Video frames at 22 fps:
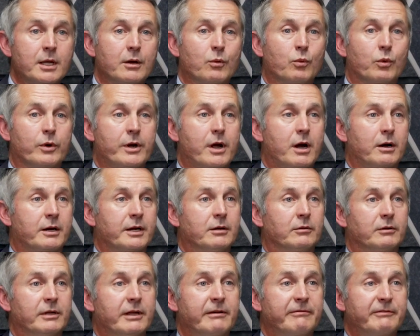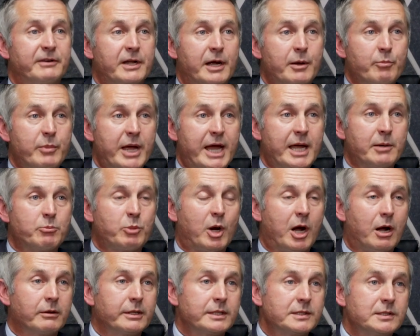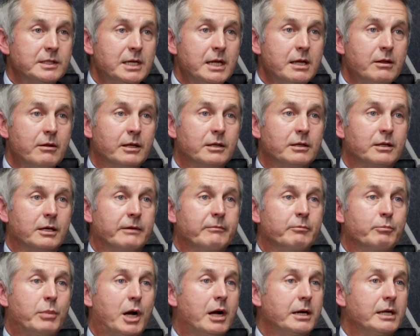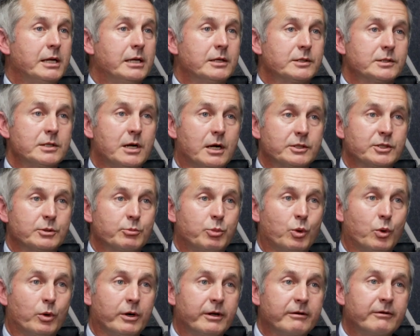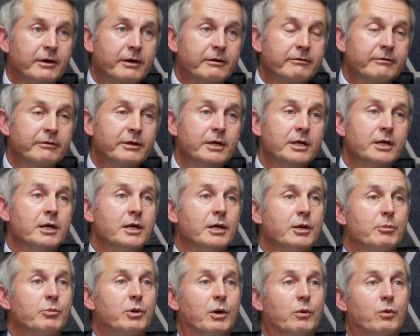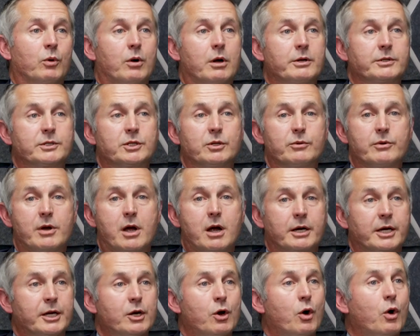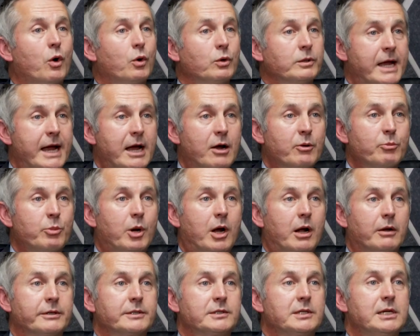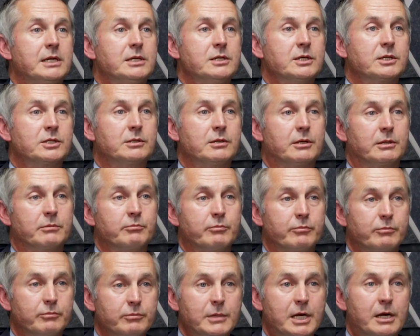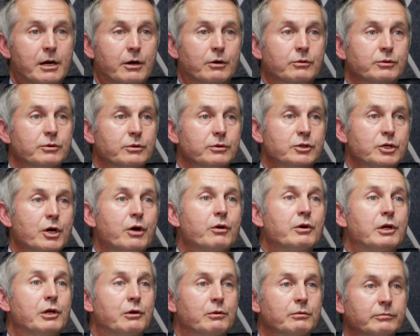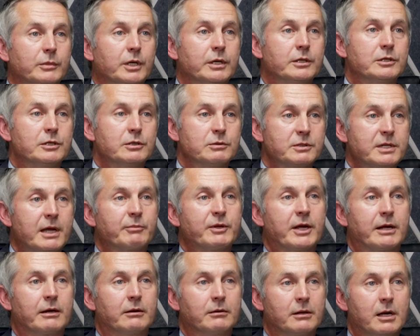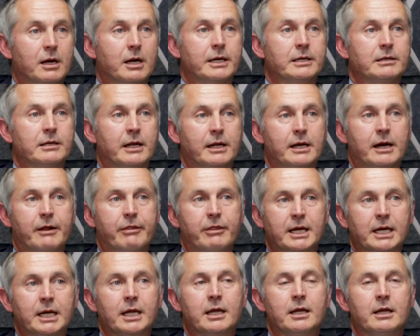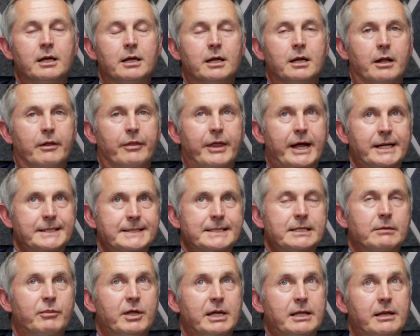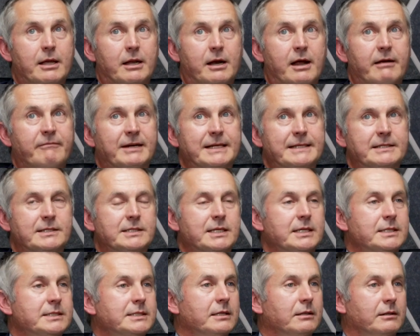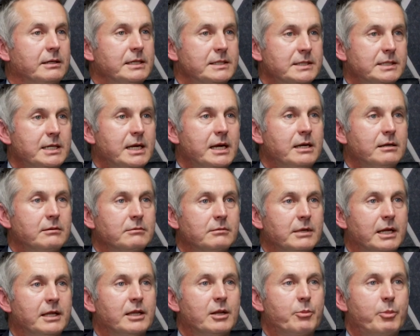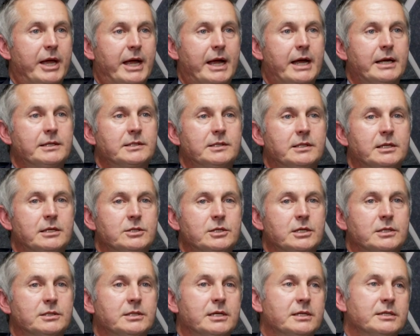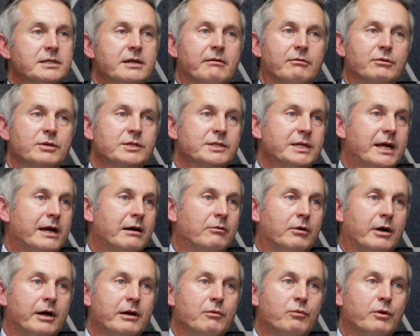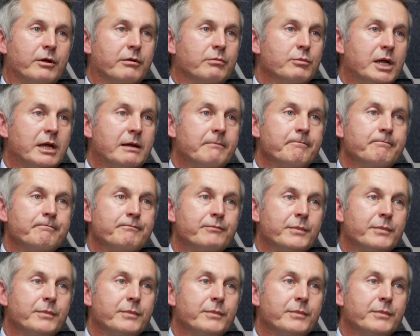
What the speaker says: We're not going to lift up bad policy that the body is not supportive of, but we're also not going to hold down policy just to, show you because you stepped out of line. And I think that's something that I've consistently seen in the past that just has never sat right with me,